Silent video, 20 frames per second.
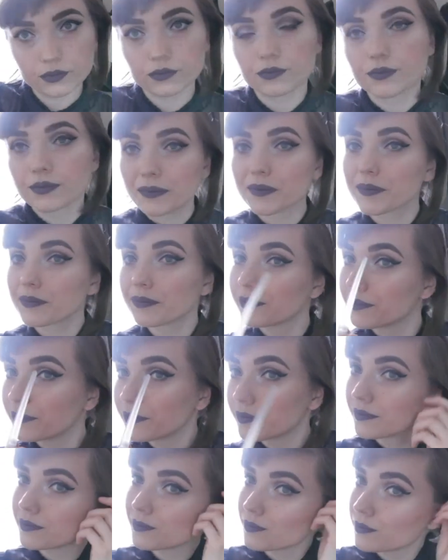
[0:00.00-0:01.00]
And so
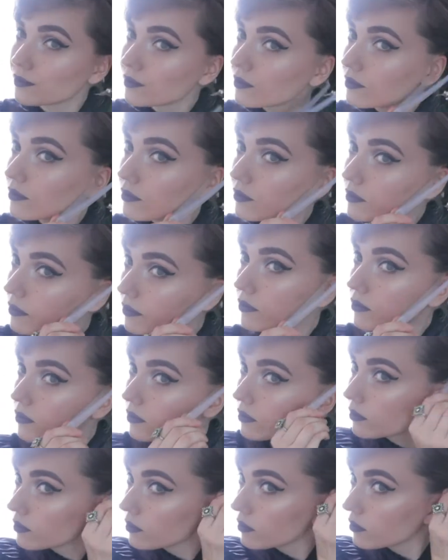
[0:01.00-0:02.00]
I would usually at this
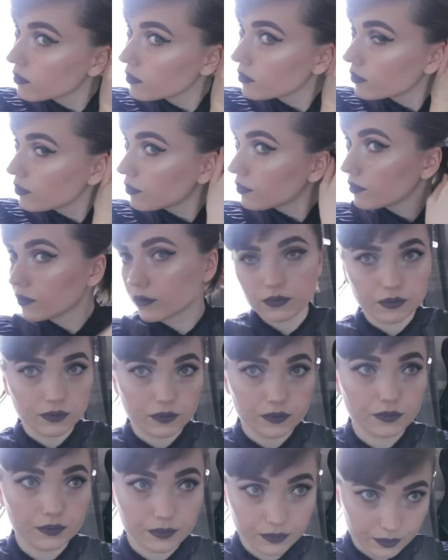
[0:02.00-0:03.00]
point comb it forward
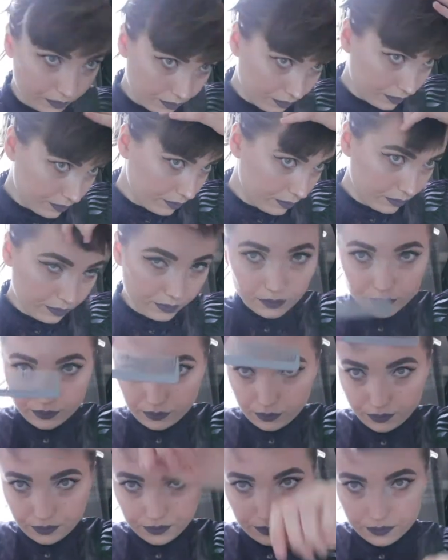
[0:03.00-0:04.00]
and just cut up to
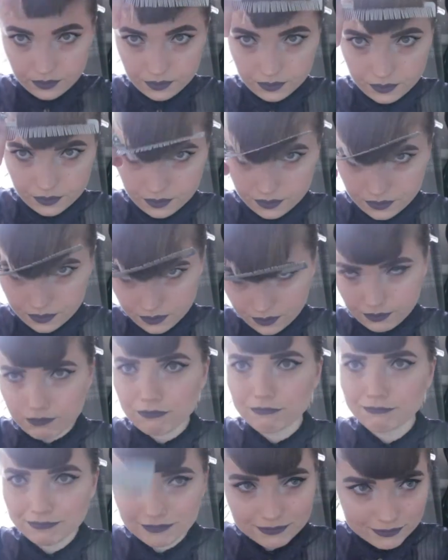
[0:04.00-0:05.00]
my eyes or something
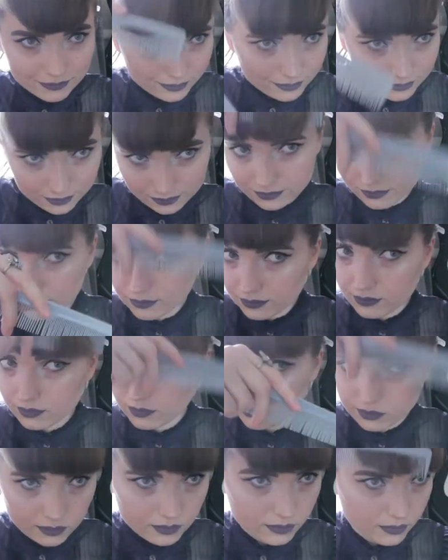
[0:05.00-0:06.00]
like that so I can see what
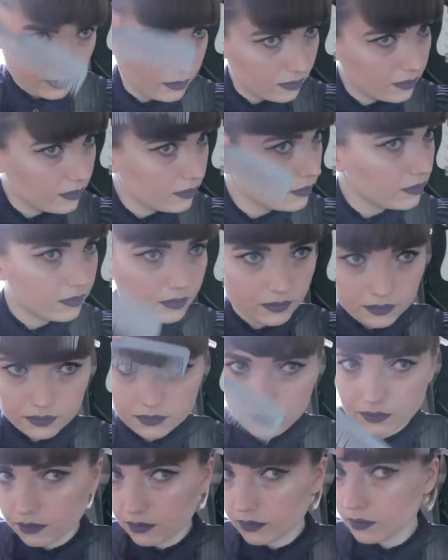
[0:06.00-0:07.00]
I'm doing and have a
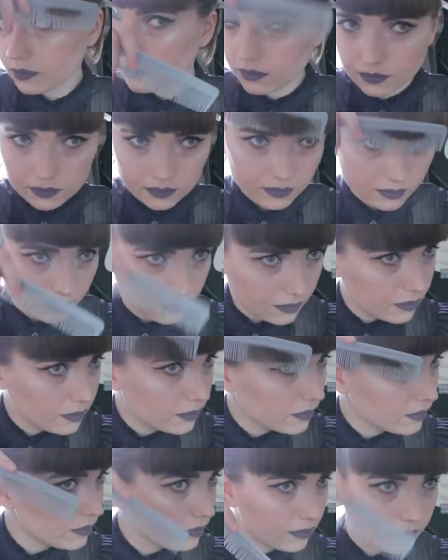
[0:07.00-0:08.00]
smaller piece of hair
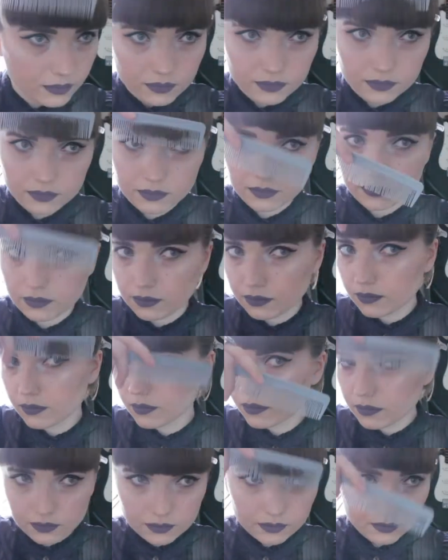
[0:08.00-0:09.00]
to work with so
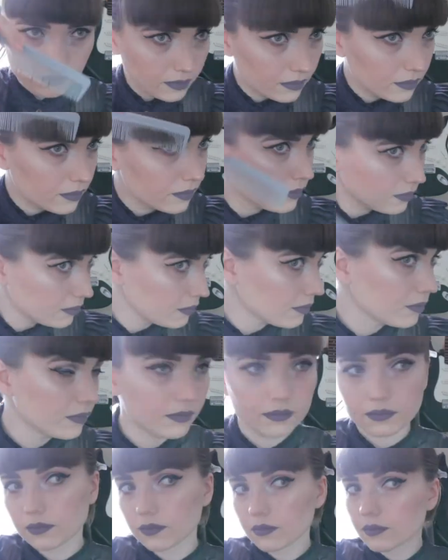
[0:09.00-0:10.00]
it's not quite so
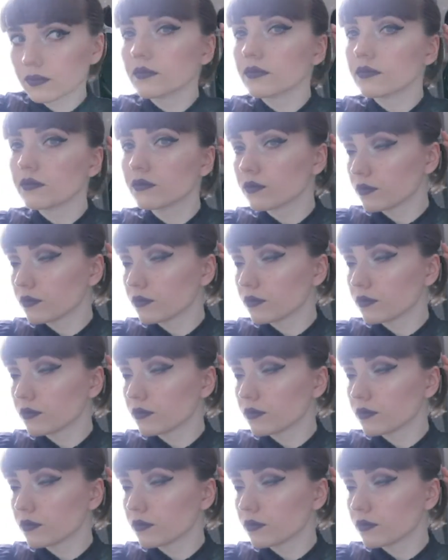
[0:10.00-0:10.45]
overwhelming.